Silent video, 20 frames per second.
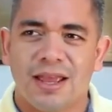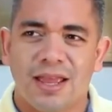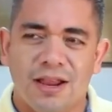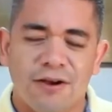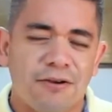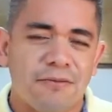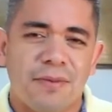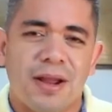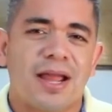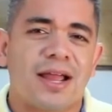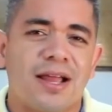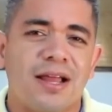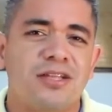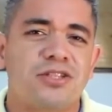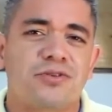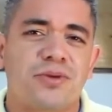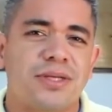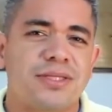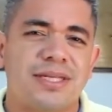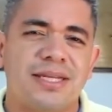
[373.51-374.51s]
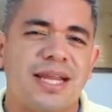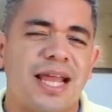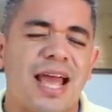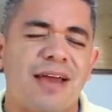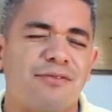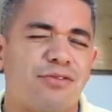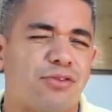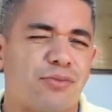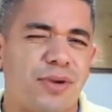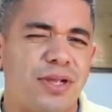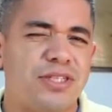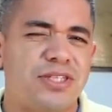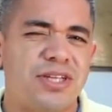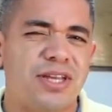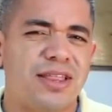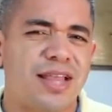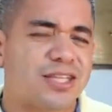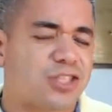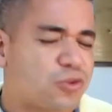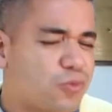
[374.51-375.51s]
Here in my country, it didn't have three
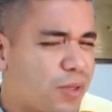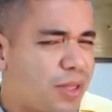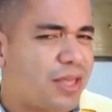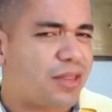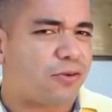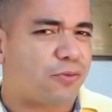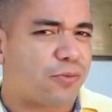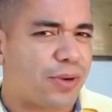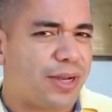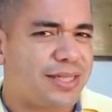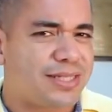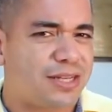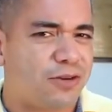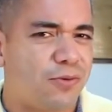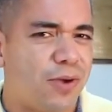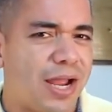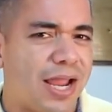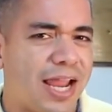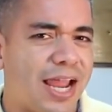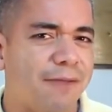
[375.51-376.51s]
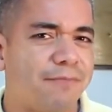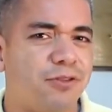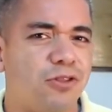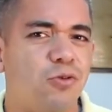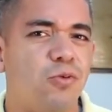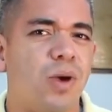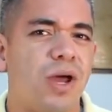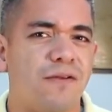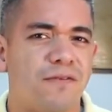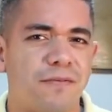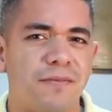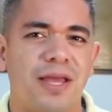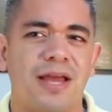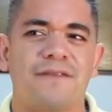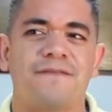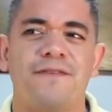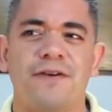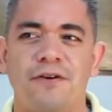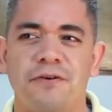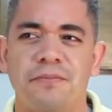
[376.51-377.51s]
G, and that's really the reason why I kept away from
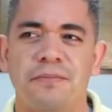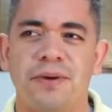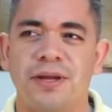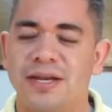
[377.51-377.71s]
that phone.